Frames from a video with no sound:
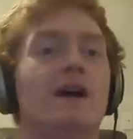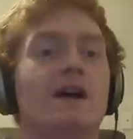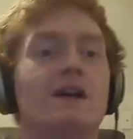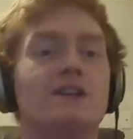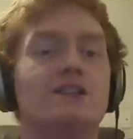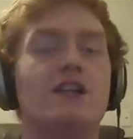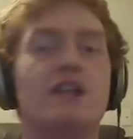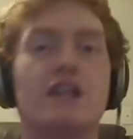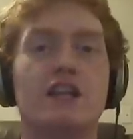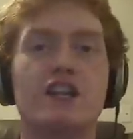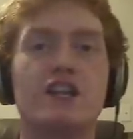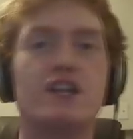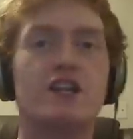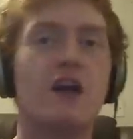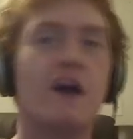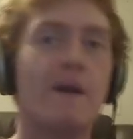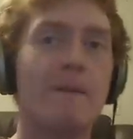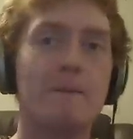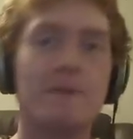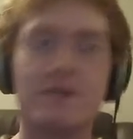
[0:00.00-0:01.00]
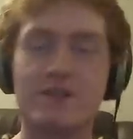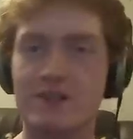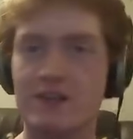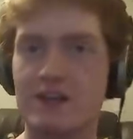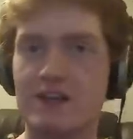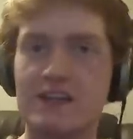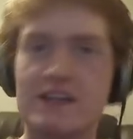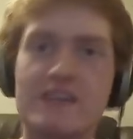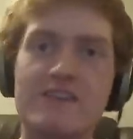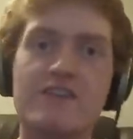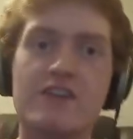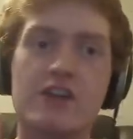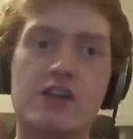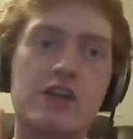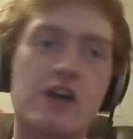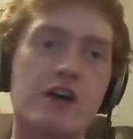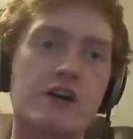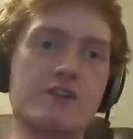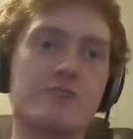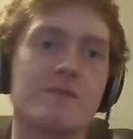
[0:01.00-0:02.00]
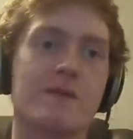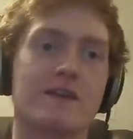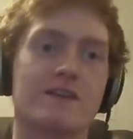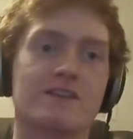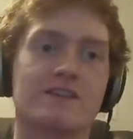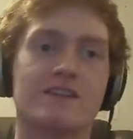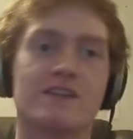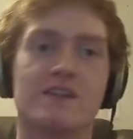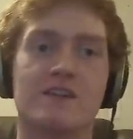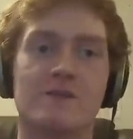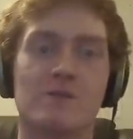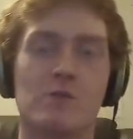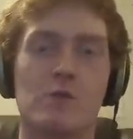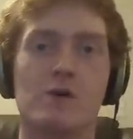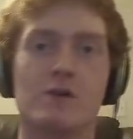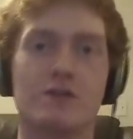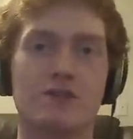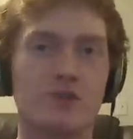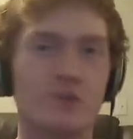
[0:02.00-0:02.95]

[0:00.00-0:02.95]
She didn't cut me. She didn't even touch my skin once.